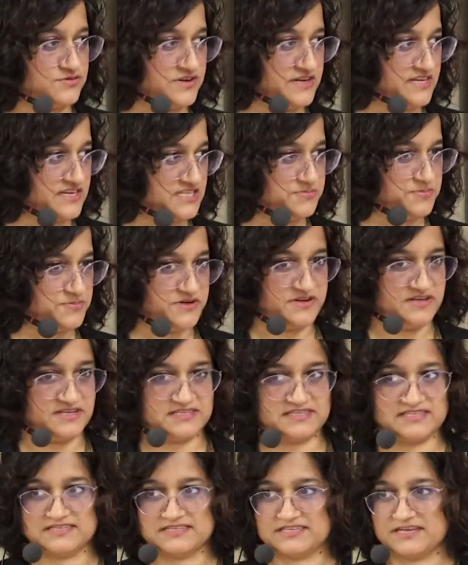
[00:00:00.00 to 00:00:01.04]

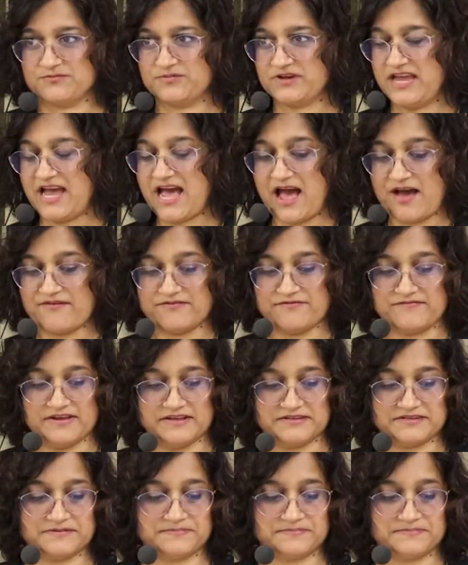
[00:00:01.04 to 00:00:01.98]
experiences that we have of it.